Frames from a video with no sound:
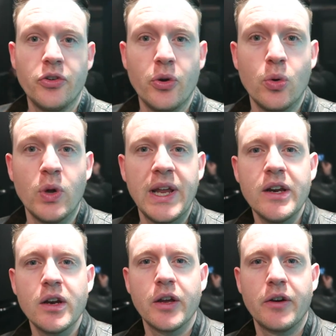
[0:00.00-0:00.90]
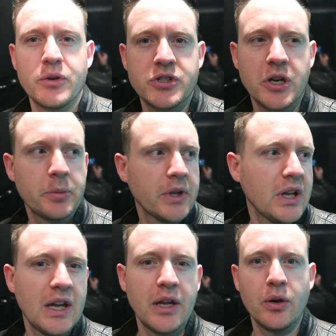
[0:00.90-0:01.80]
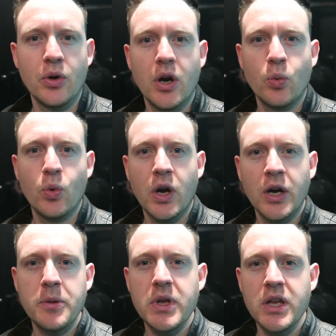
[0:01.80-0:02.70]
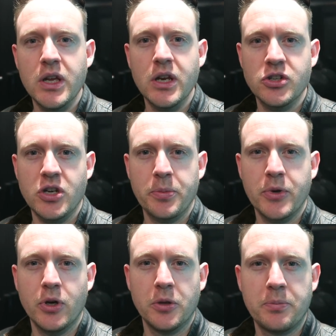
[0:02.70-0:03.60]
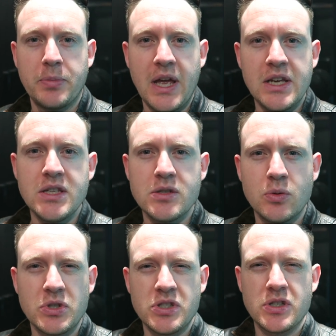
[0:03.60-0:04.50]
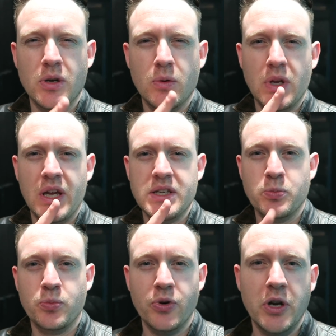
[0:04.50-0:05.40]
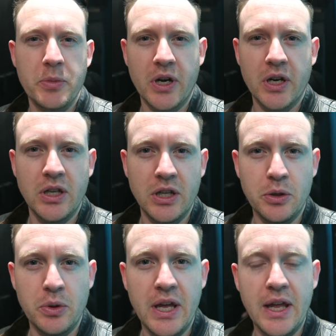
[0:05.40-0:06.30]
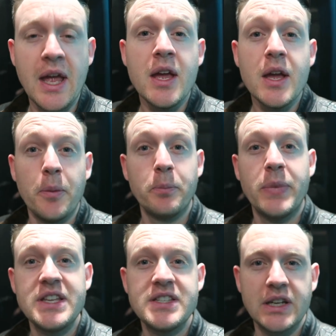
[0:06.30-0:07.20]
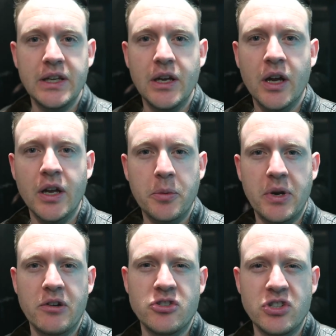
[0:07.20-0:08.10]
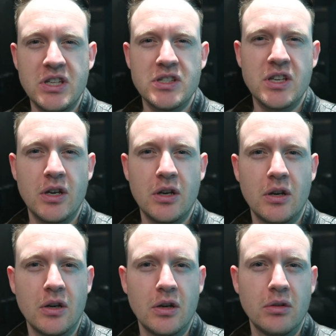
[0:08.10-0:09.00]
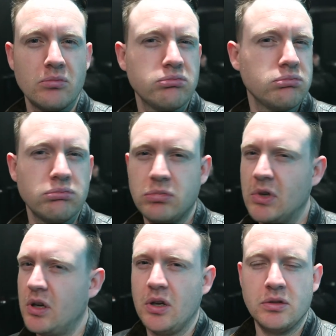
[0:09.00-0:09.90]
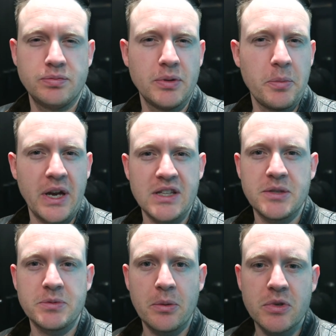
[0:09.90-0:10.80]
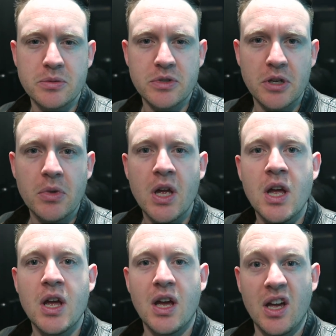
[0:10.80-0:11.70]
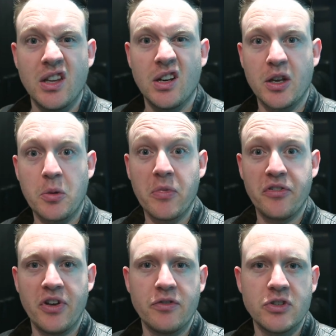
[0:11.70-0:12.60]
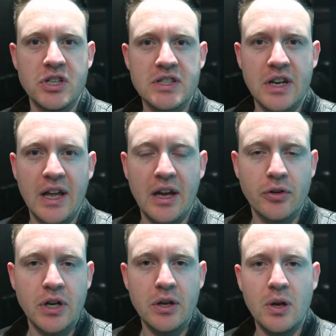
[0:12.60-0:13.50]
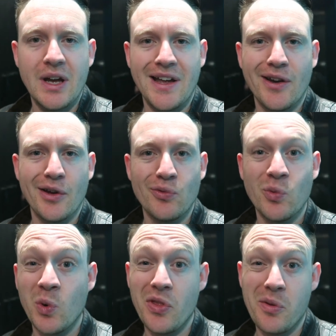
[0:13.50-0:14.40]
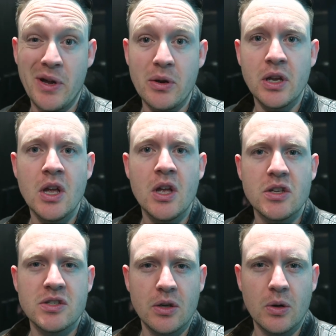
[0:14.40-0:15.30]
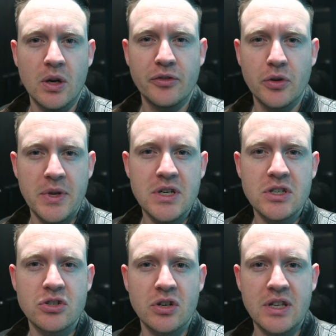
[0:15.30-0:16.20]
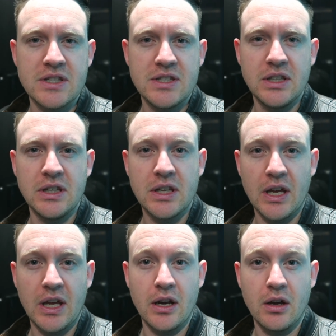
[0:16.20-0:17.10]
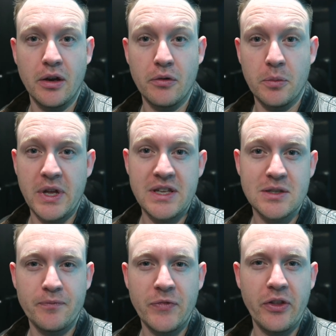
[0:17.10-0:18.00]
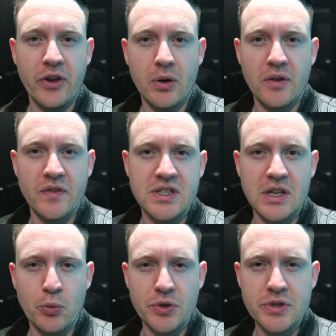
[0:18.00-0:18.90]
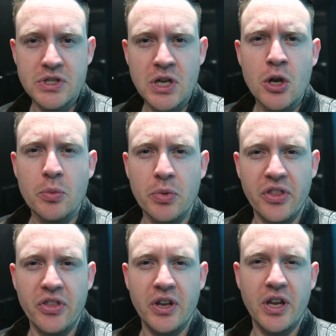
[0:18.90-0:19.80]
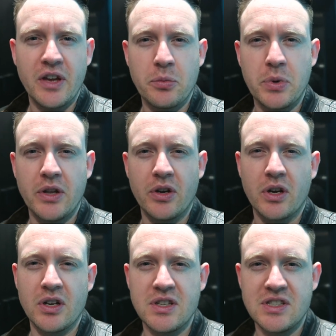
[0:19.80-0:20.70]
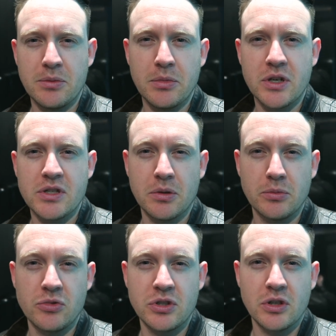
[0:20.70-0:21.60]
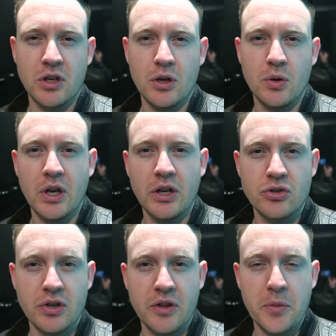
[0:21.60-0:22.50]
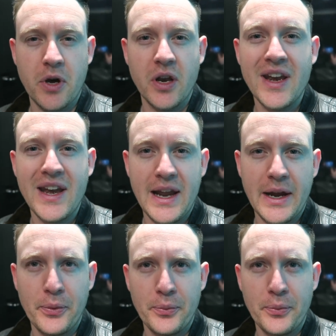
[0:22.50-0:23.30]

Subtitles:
So Elaine and I are out shopping, and I'm in a shop called Penny's, which is known as Primark in the UK. Basically, I got a pair of jeans here probably back in September sometime, and they're like my favourite jeans that I have right now, and I've worn them out, so I've come in to try and see can I replace them. Now, they don't have the same ones, but I think I have a pair that are kind of similar, so I'm just gonna go and try them on now.